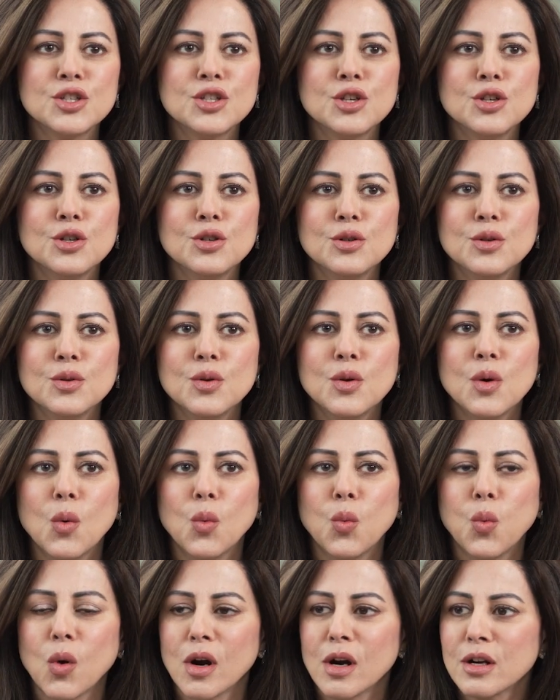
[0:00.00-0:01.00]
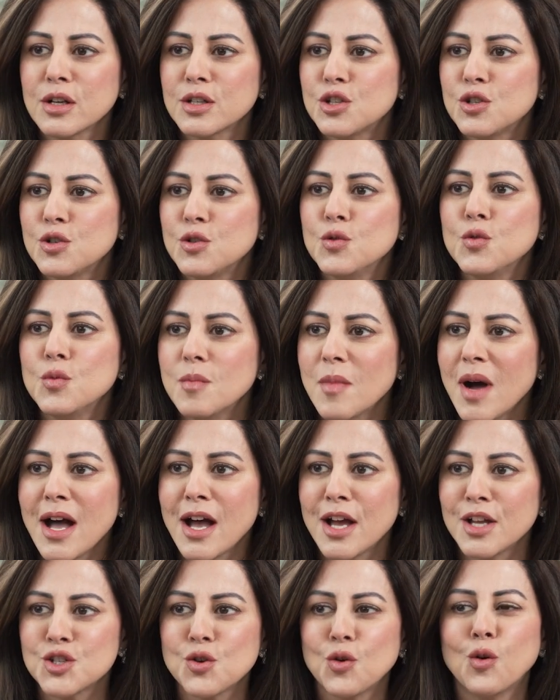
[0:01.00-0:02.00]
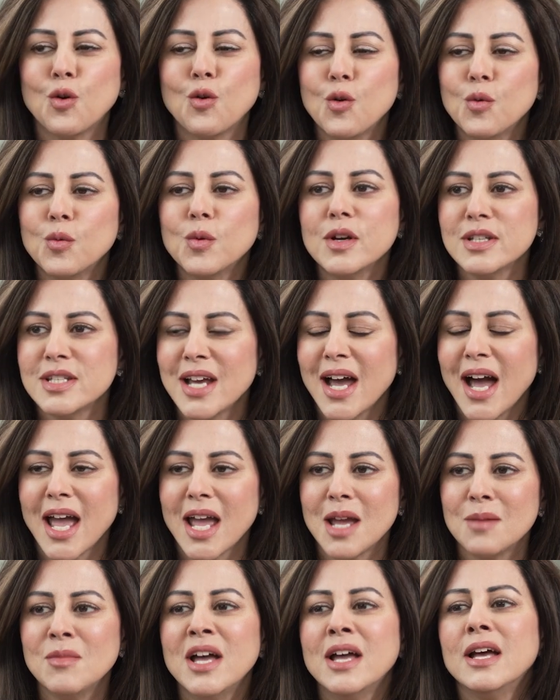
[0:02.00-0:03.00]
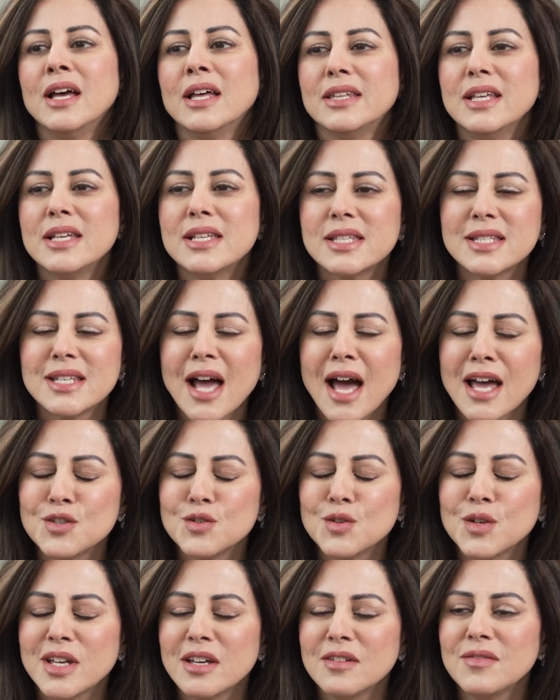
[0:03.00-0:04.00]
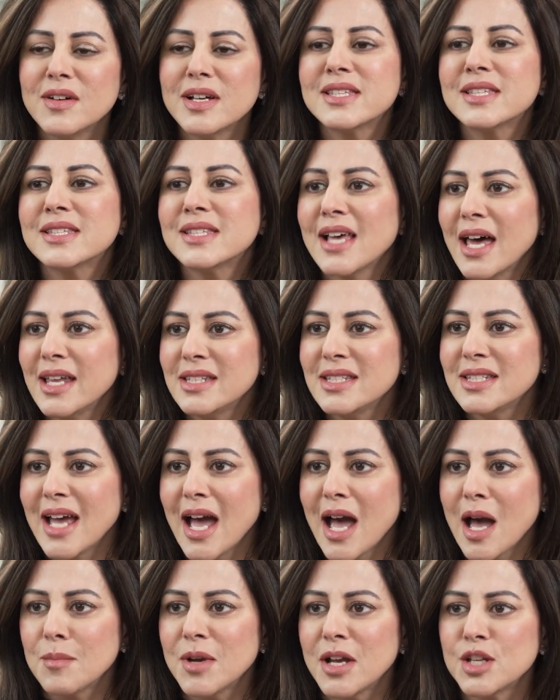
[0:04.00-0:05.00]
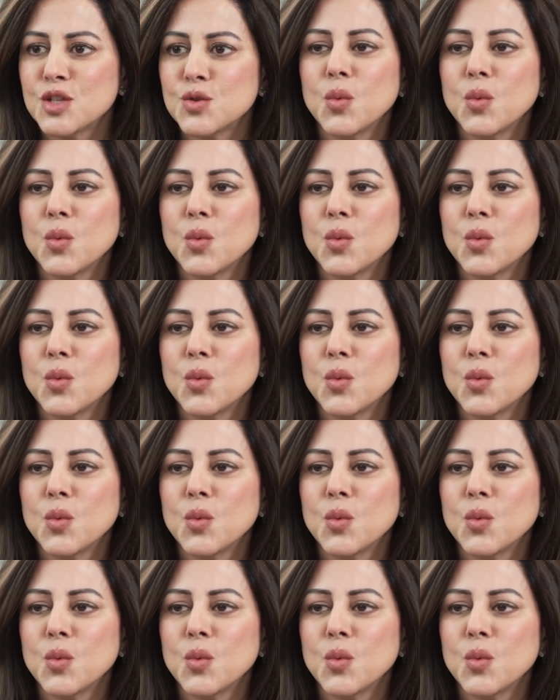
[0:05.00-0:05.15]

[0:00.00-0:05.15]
to work too much or over time, they start to give us sun damage,